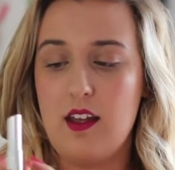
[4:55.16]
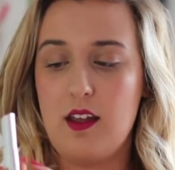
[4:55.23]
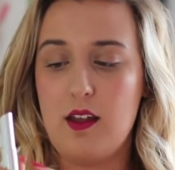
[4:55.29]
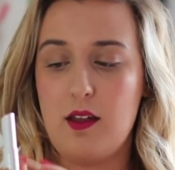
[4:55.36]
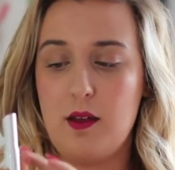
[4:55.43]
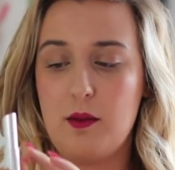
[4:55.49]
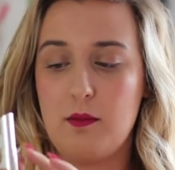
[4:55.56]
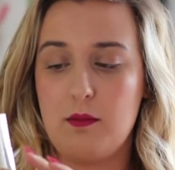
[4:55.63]

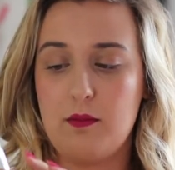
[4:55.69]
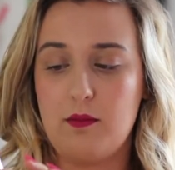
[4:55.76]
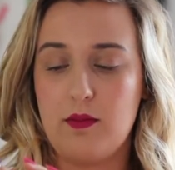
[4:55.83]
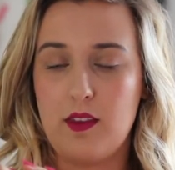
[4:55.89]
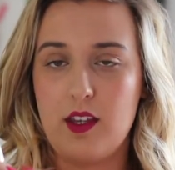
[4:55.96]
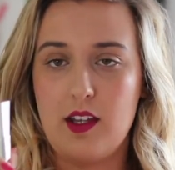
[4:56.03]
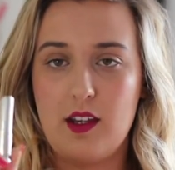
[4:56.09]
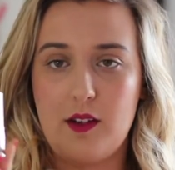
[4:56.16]

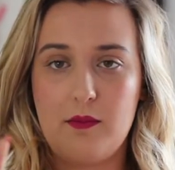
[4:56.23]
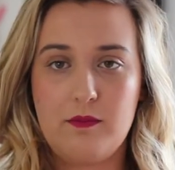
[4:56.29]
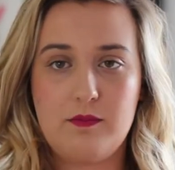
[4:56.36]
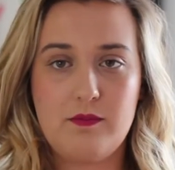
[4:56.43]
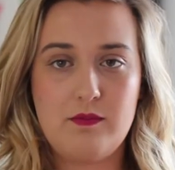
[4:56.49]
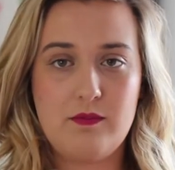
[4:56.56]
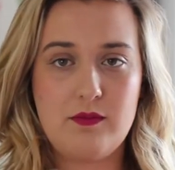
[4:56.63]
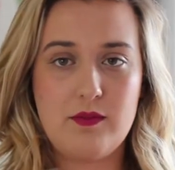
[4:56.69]
the
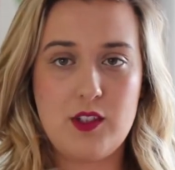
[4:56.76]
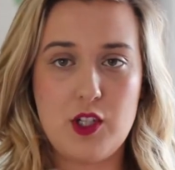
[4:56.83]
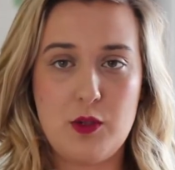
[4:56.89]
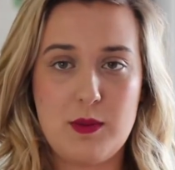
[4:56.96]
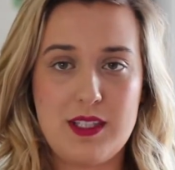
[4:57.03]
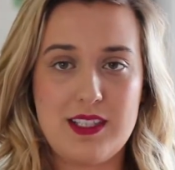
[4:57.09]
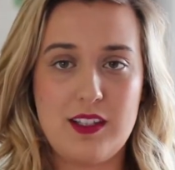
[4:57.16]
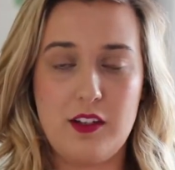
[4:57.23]

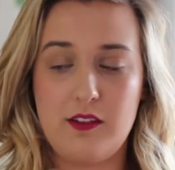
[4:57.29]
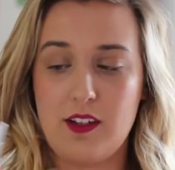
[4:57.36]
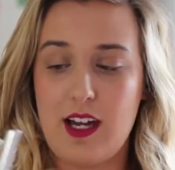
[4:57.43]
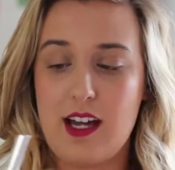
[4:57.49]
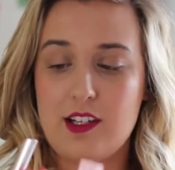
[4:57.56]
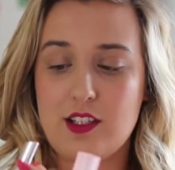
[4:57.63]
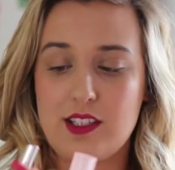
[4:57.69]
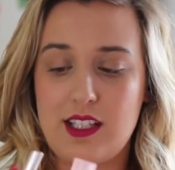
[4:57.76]
tube is silver.
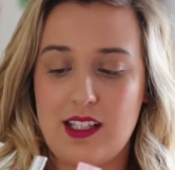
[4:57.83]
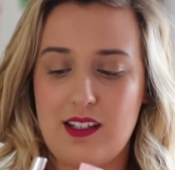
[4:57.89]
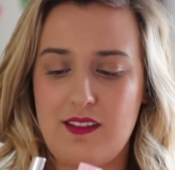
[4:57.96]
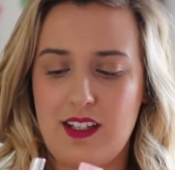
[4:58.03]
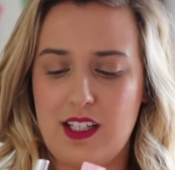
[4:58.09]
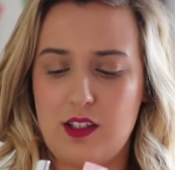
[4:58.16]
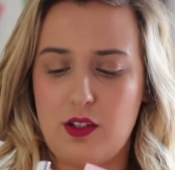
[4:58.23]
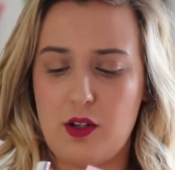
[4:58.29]
I just think they're
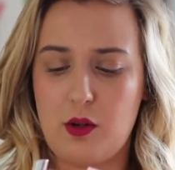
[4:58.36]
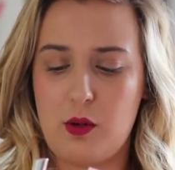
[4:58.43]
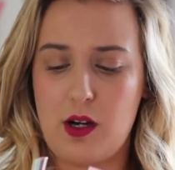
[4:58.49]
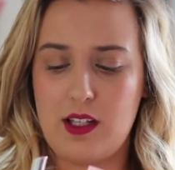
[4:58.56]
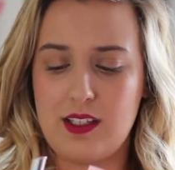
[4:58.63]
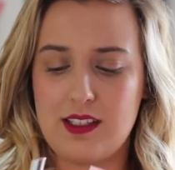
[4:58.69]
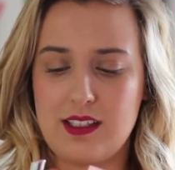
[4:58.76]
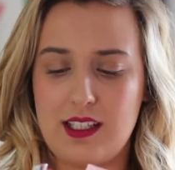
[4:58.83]
really good
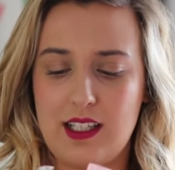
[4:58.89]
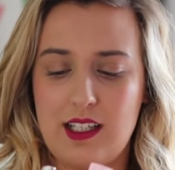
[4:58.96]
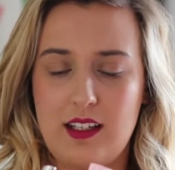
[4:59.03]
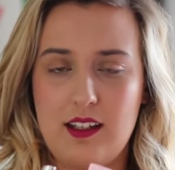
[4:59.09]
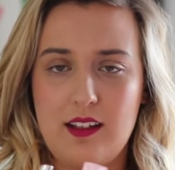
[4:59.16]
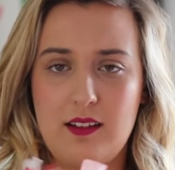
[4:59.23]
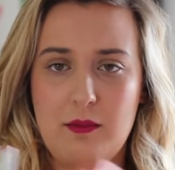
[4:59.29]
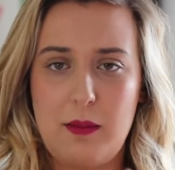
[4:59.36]

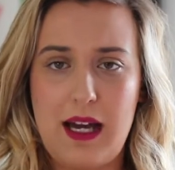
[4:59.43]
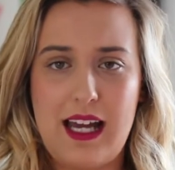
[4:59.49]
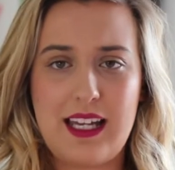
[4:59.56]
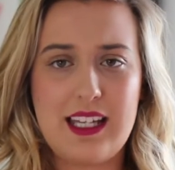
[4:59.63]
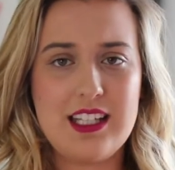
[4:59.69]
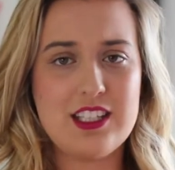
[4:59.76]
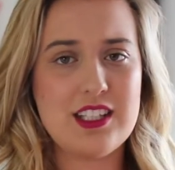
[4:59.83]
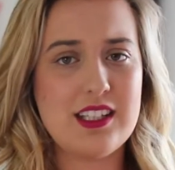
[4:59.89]
quality
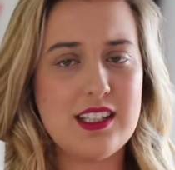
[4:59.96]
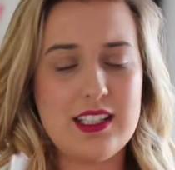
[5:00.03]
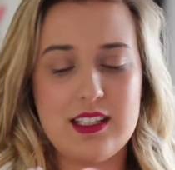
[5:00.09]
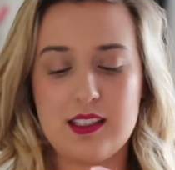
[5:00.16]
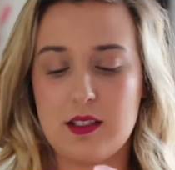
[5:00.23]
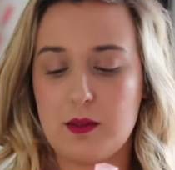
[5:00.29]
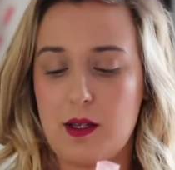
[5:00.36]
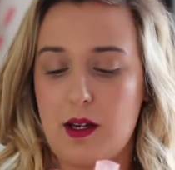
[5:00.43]
packaging,
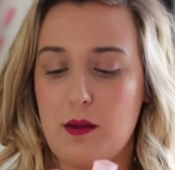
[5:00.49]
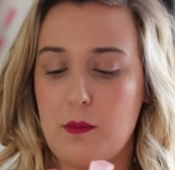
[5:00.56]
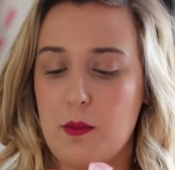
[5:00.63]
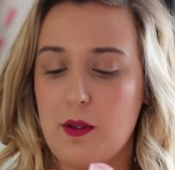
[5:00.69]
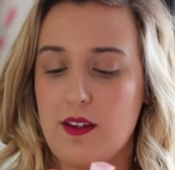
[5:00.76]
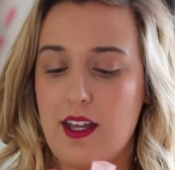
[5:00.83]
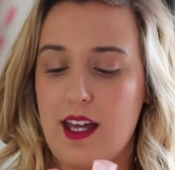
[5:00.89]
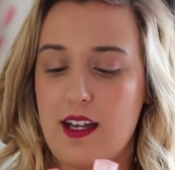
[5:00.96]
these as well.
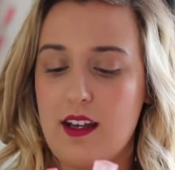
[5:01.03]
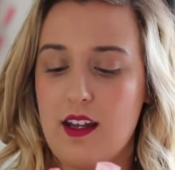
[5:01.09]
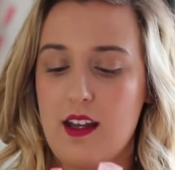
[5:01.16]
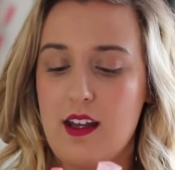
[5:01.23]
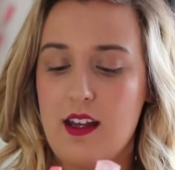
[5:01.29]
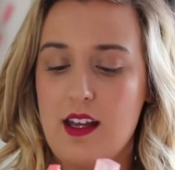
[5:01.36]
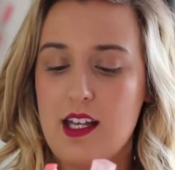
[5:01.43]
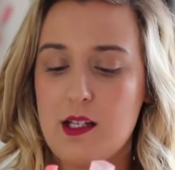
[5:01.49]
But then
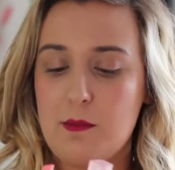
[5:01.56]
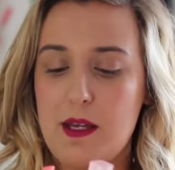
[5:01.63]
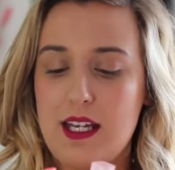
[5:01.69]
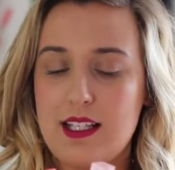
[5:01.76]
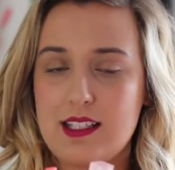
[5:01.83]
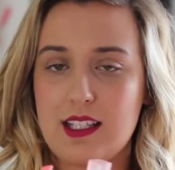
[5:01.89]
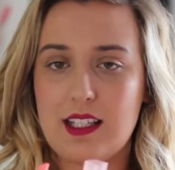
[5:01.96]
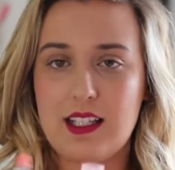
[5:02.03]

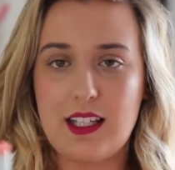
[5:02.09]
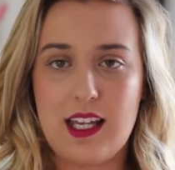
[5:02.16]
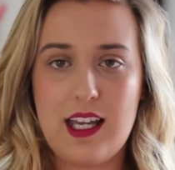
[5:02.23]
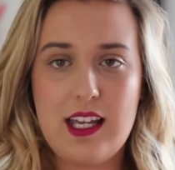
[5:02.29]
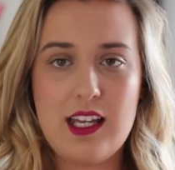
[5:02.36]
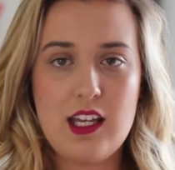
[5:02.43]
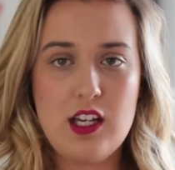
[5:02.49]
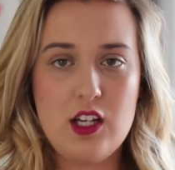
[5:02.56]

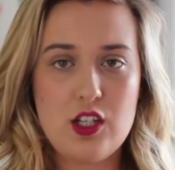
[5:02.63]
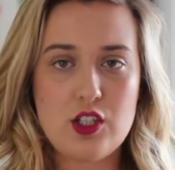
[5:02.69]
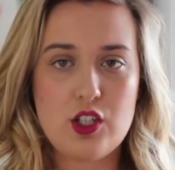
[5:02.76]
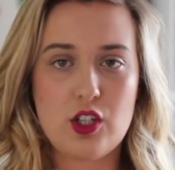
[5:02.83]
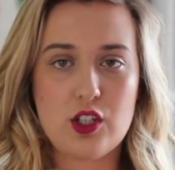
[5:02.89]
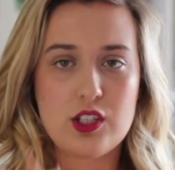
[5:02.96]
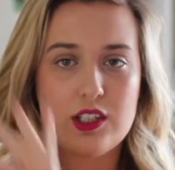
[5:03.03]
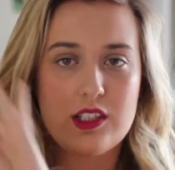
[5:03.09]
basically
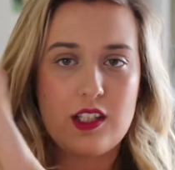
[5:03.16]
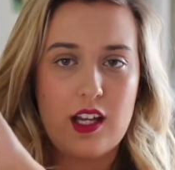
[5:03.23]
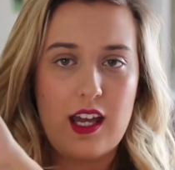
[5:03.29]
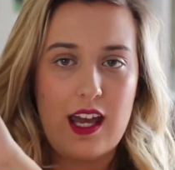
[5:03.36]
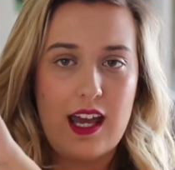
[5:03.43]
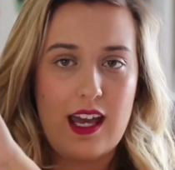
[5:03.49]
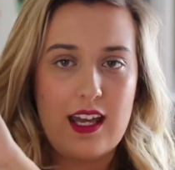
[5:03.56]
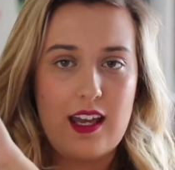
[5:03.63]
just
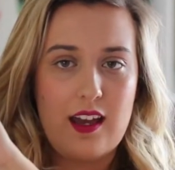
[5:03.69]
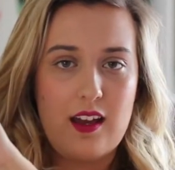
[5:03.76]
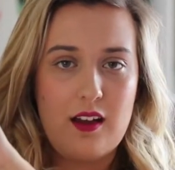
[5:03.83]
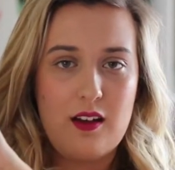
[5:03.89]
a